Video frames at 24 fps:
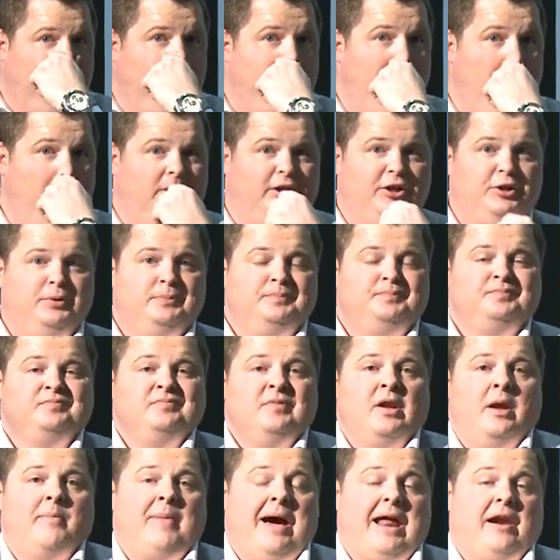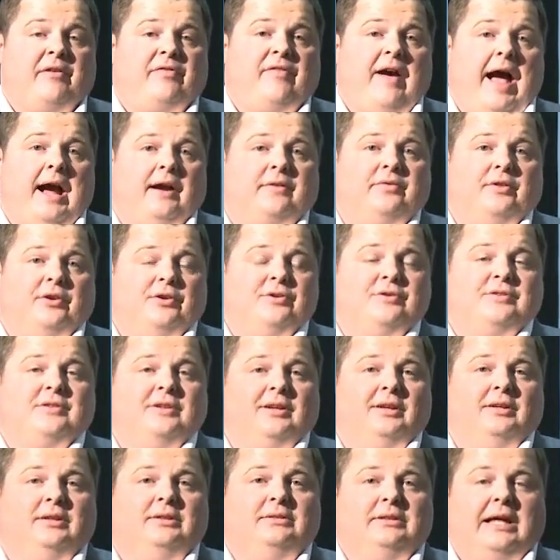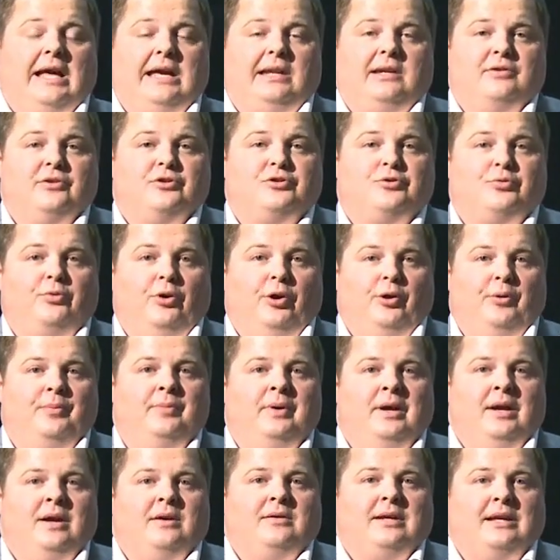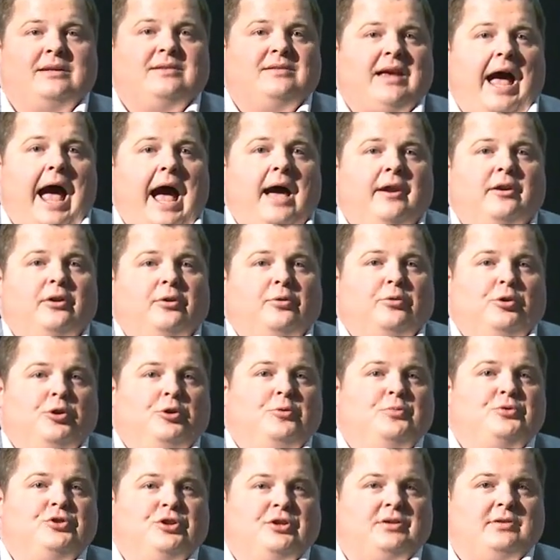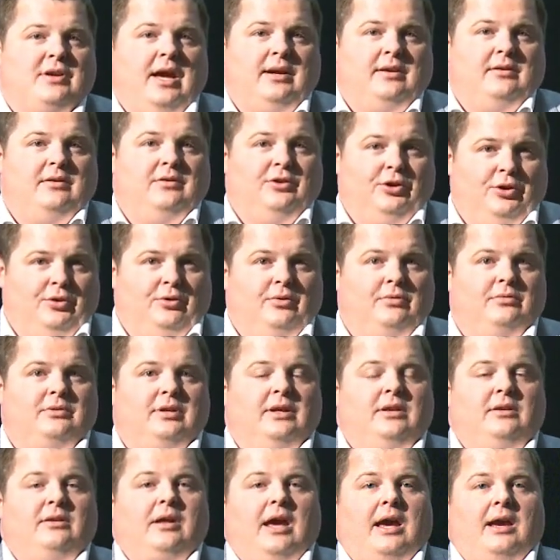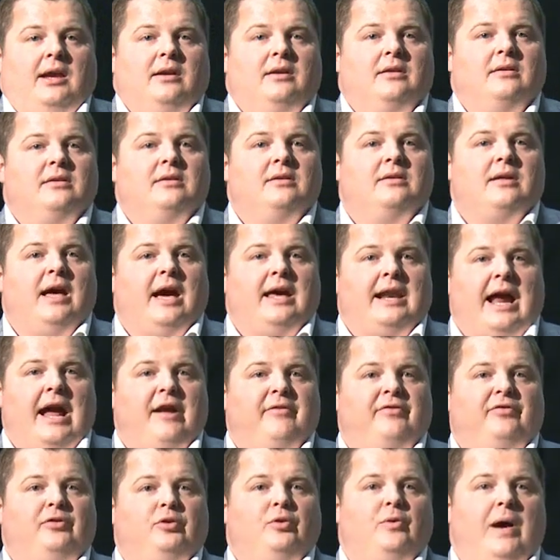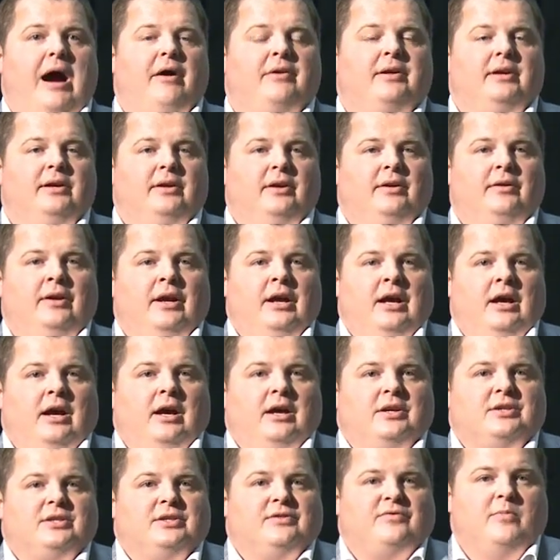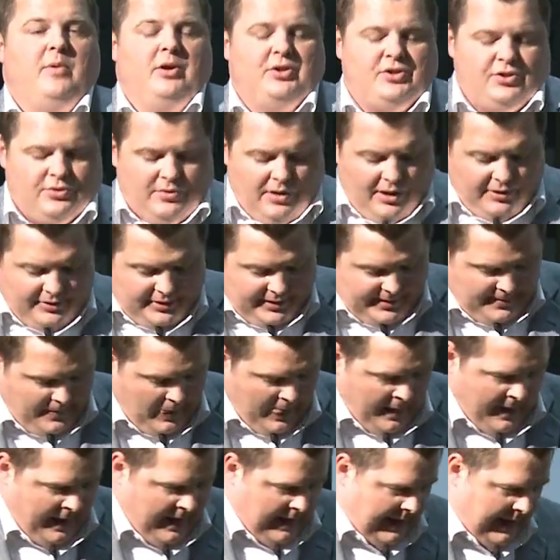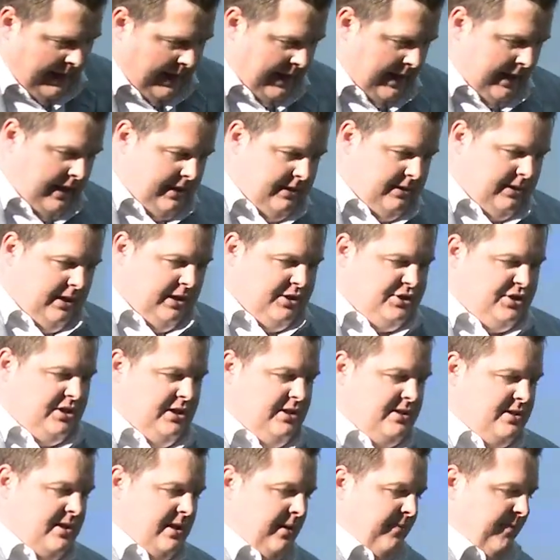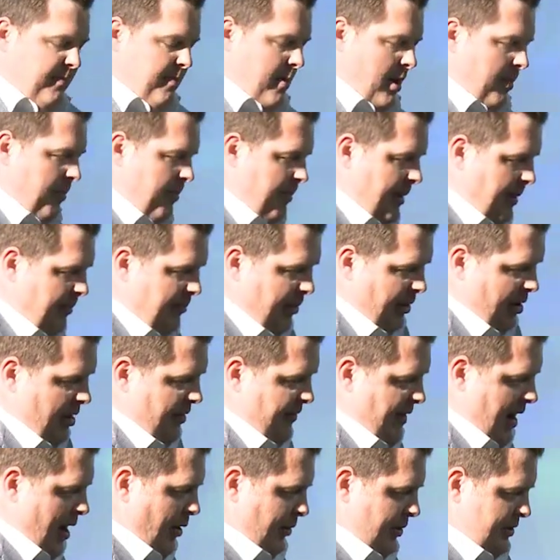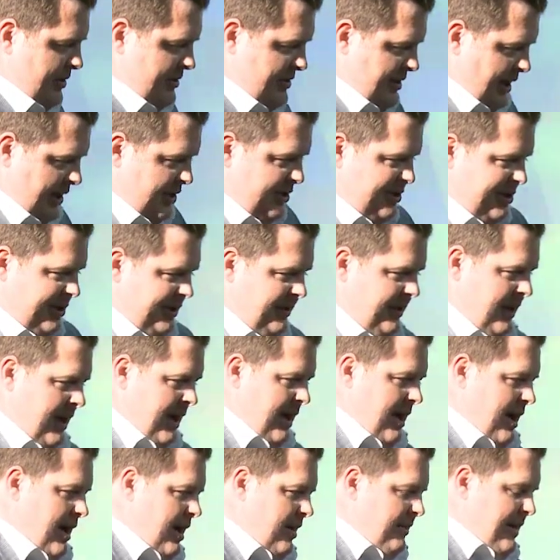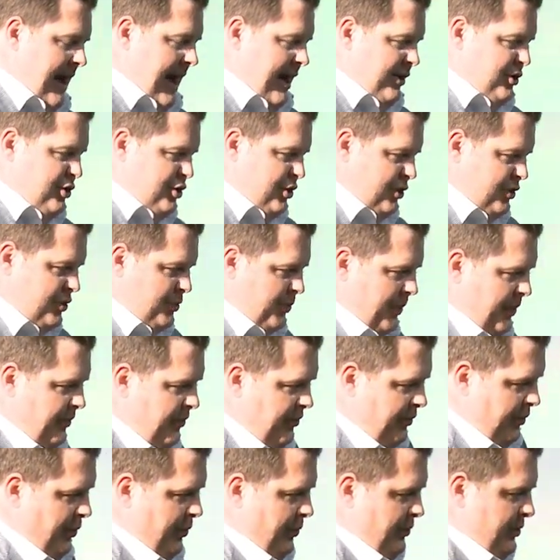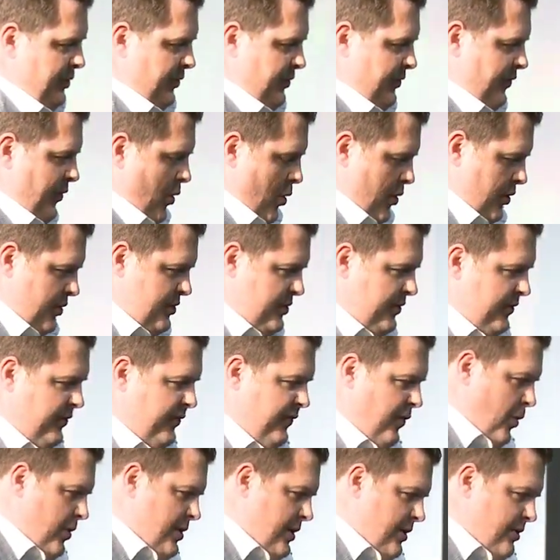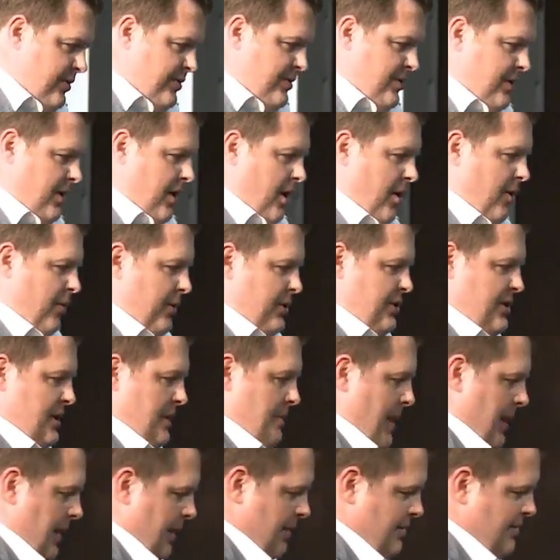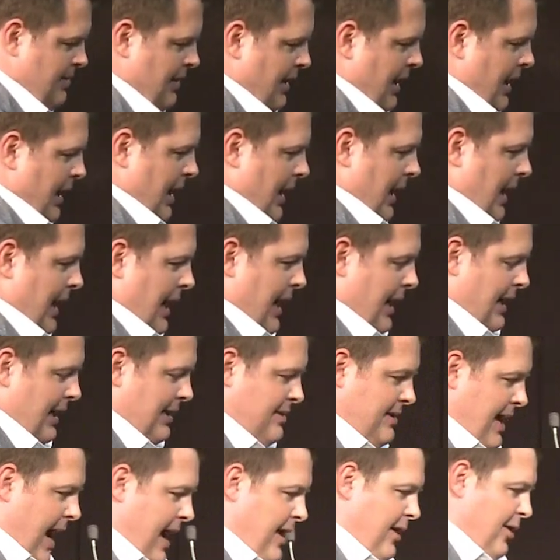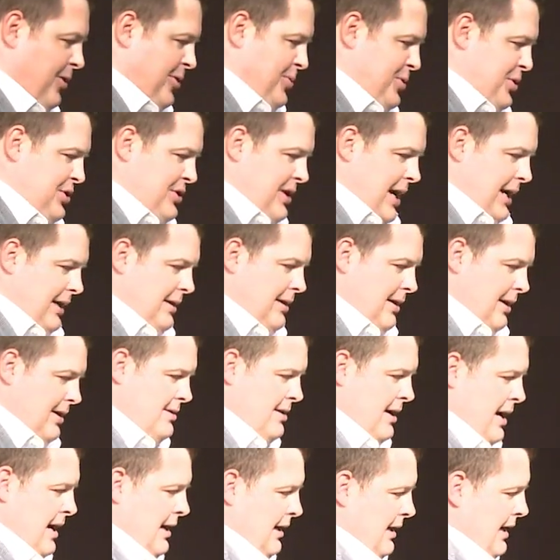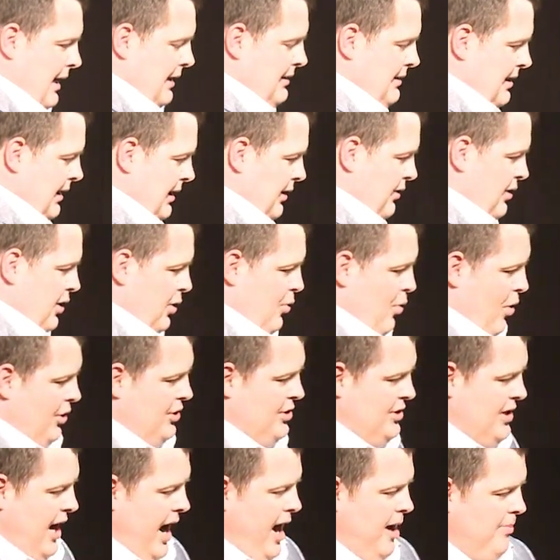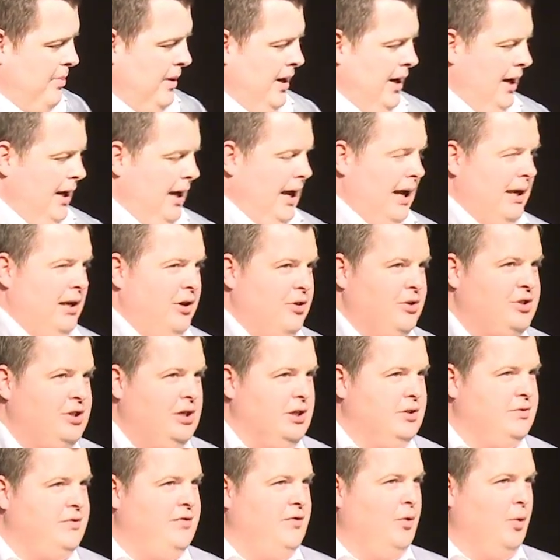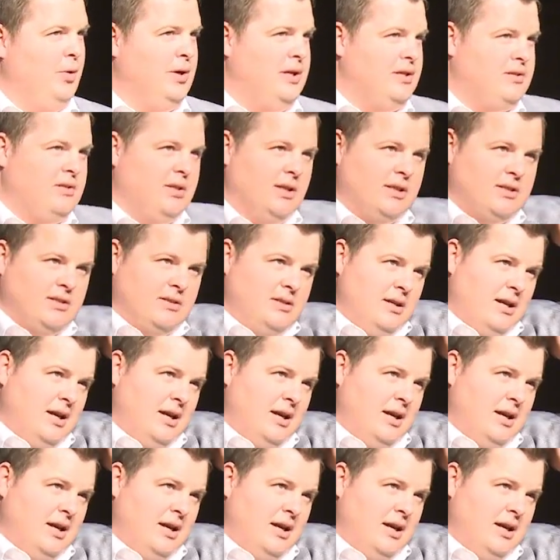remotely. Matter of fact, there's a lady in this room that sat in a room just like you today that I flew out here. She's from Australia, and she's a member of our organization that had just went through divorce 4 years ago when she met us, and sat in a room just like this, attended the workshop, and here she is 46